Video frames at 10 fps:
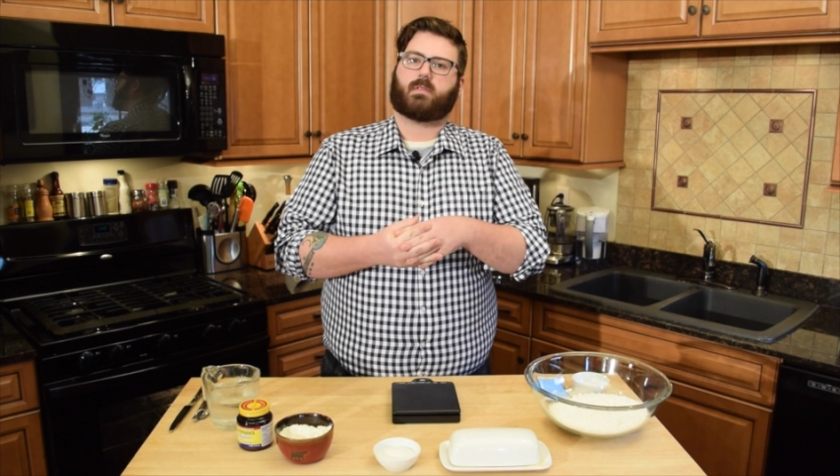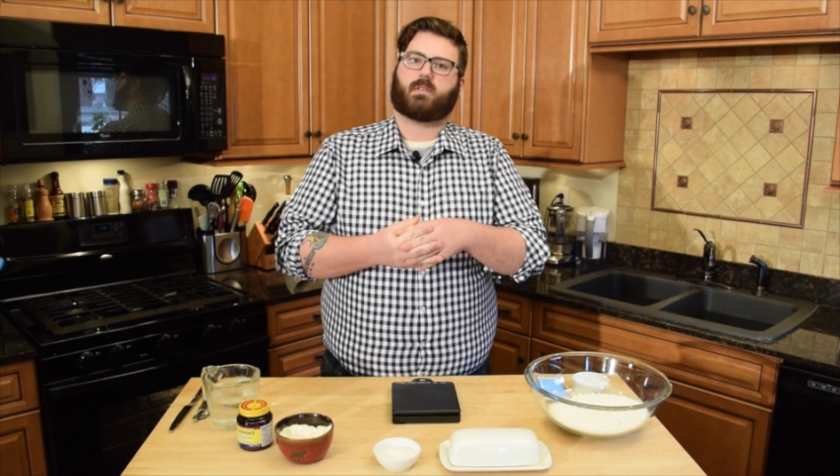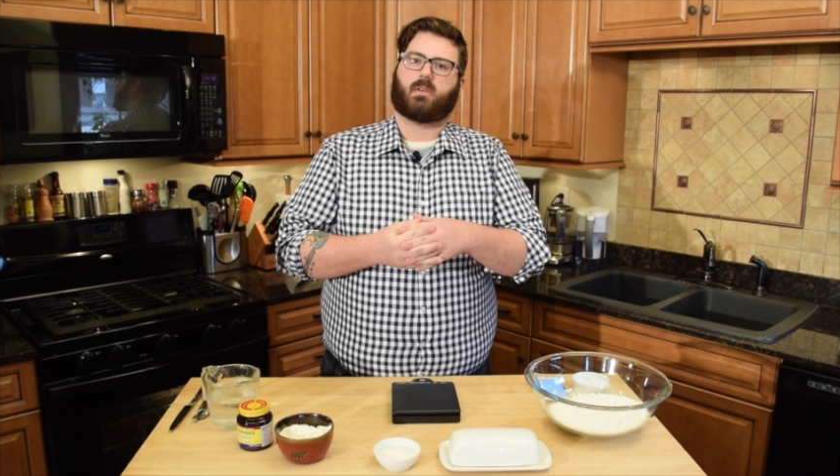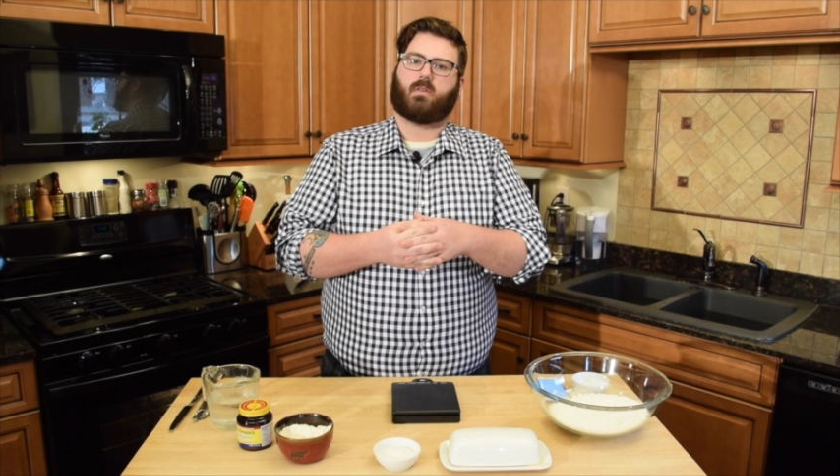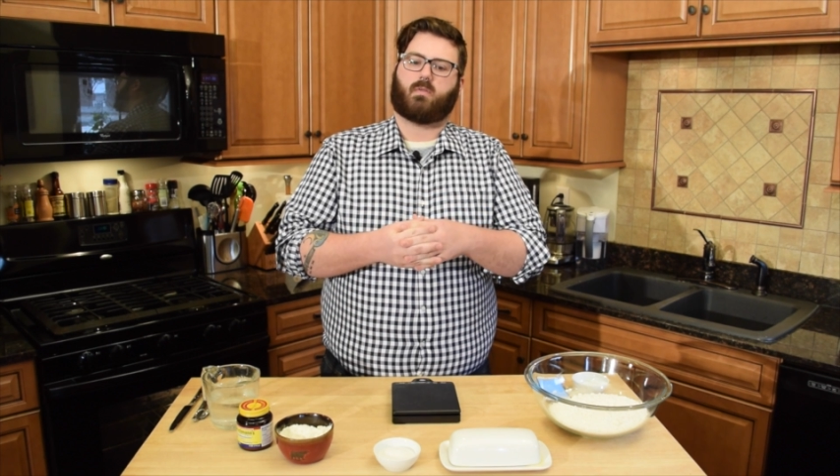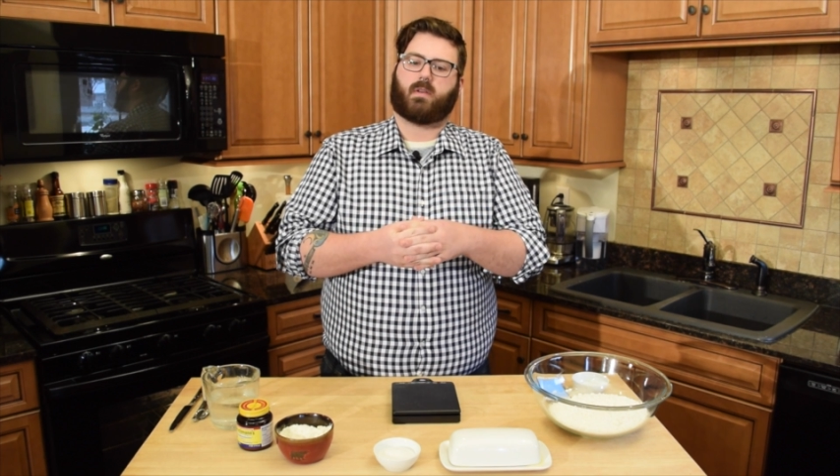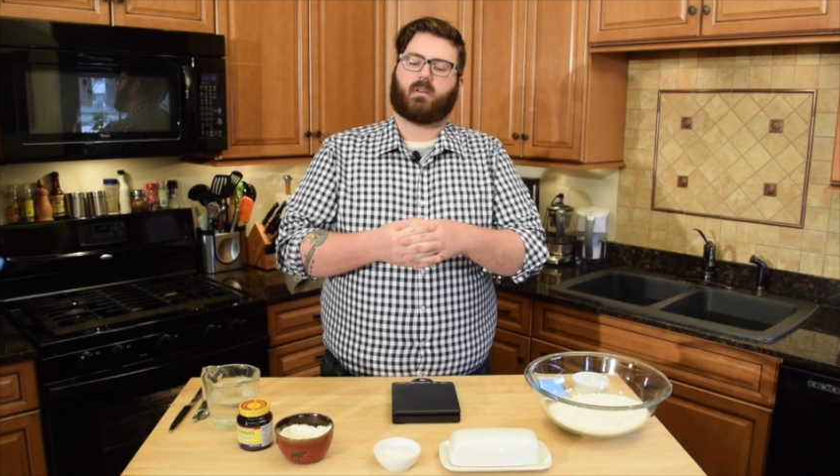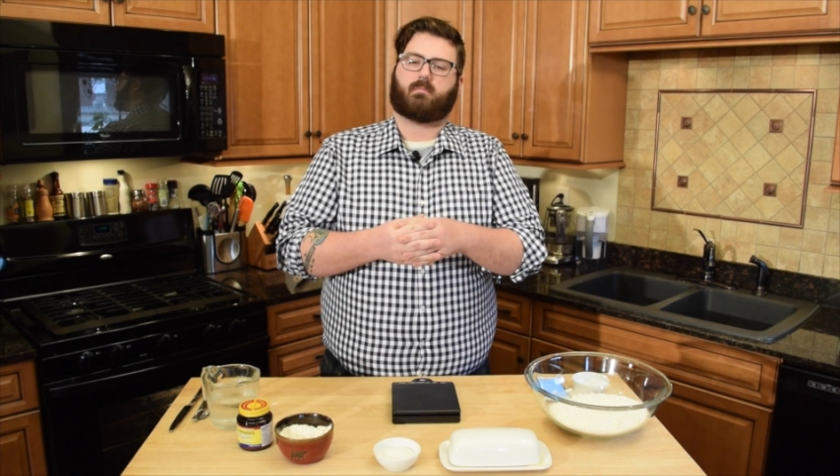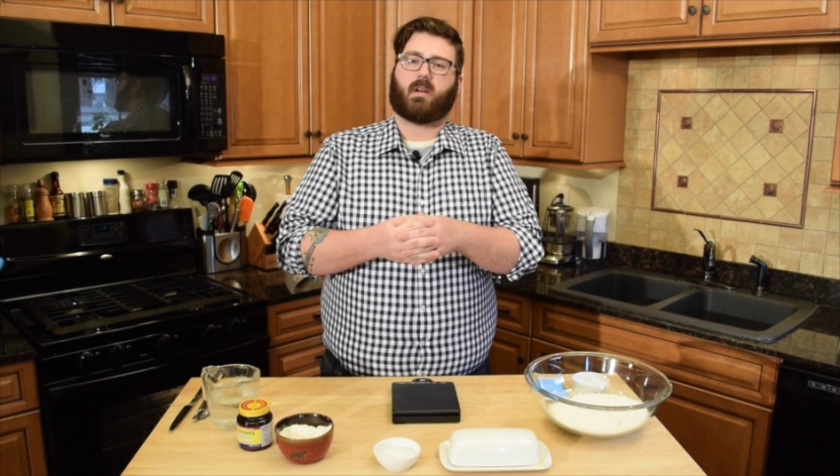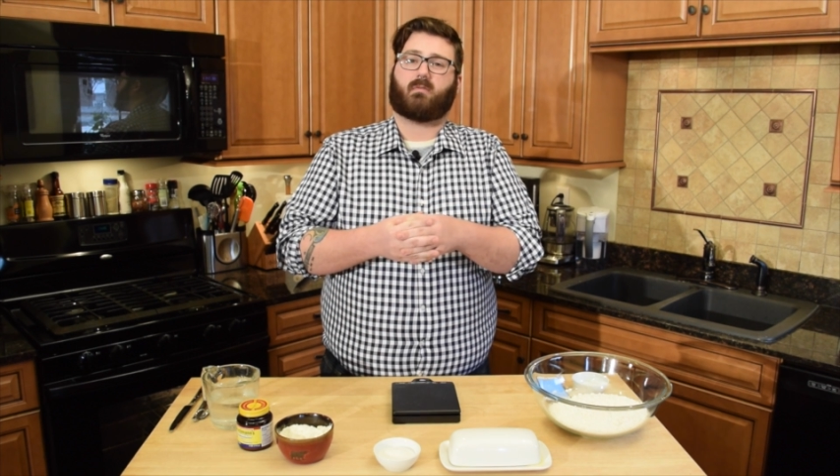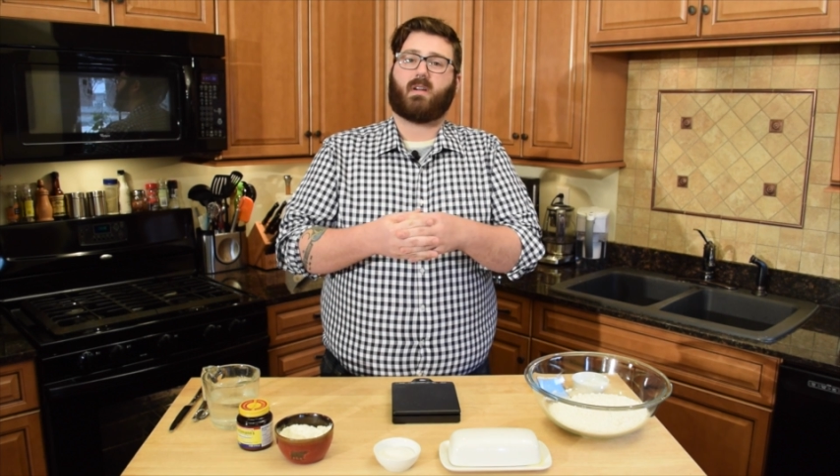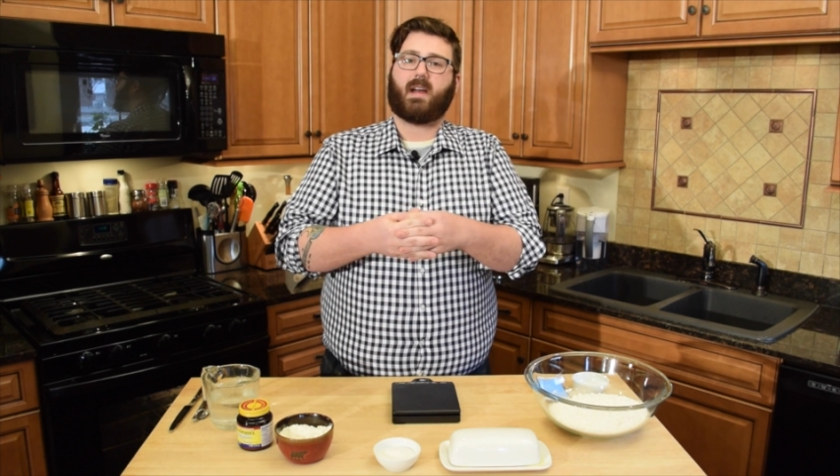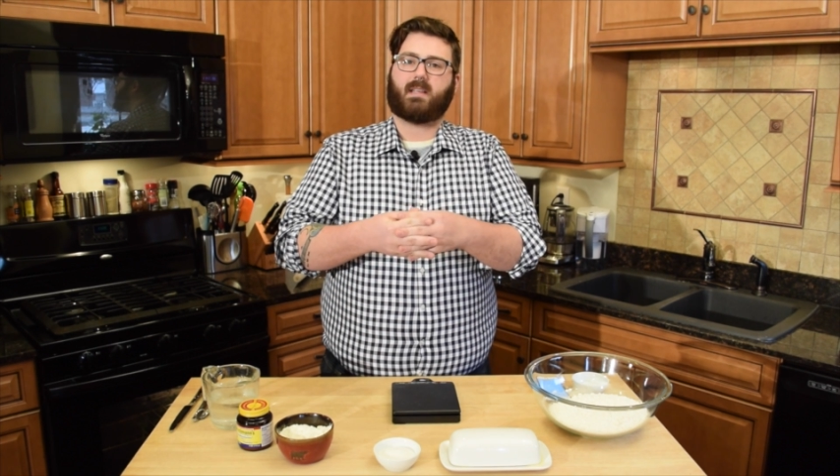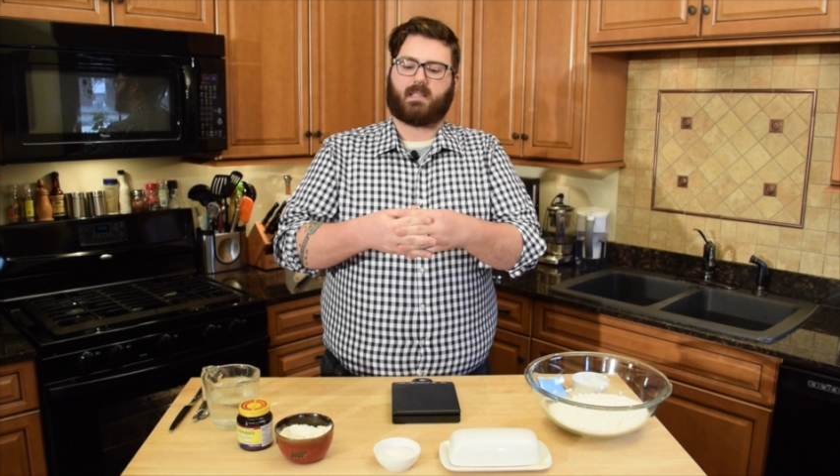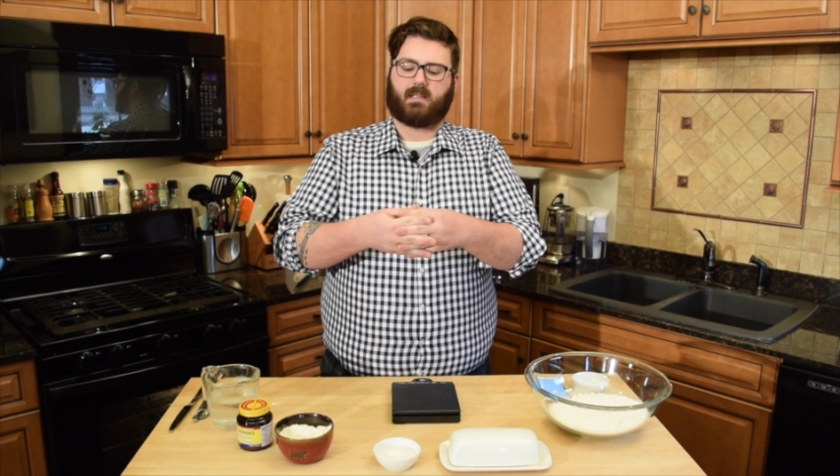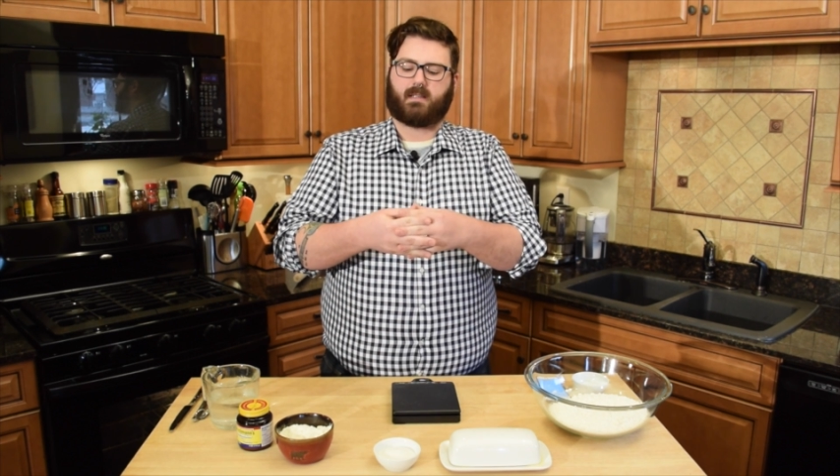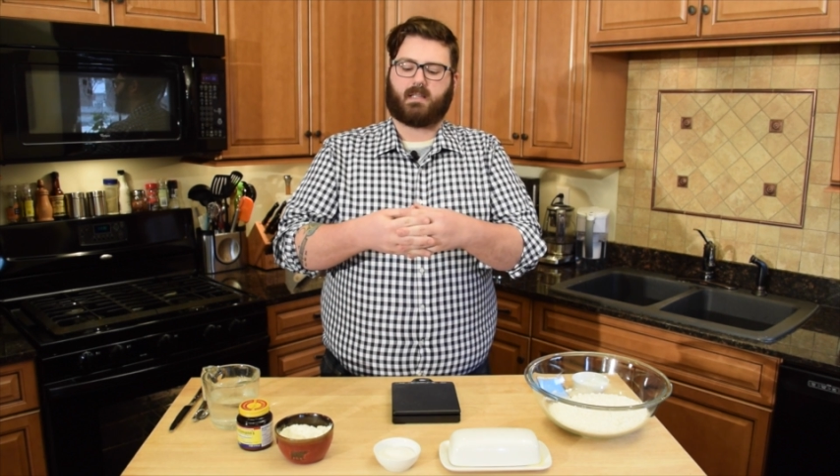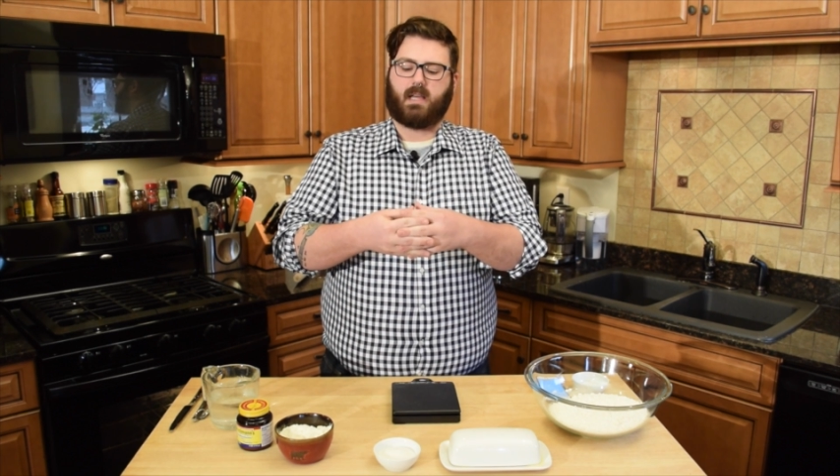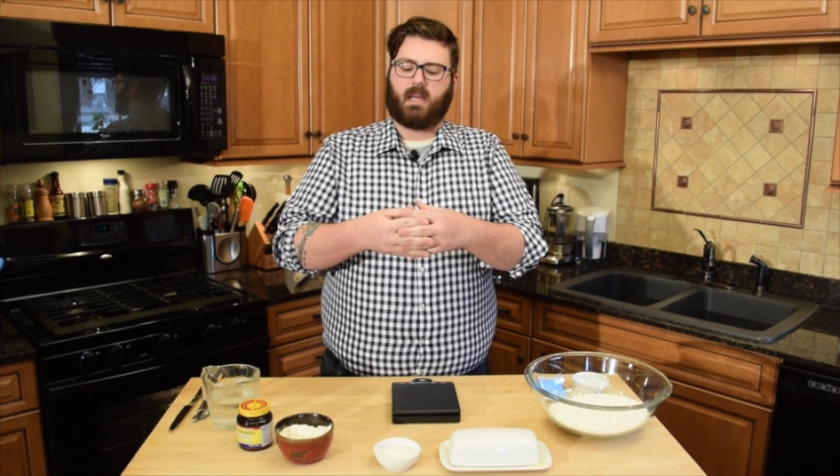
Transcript: So when your bread rises,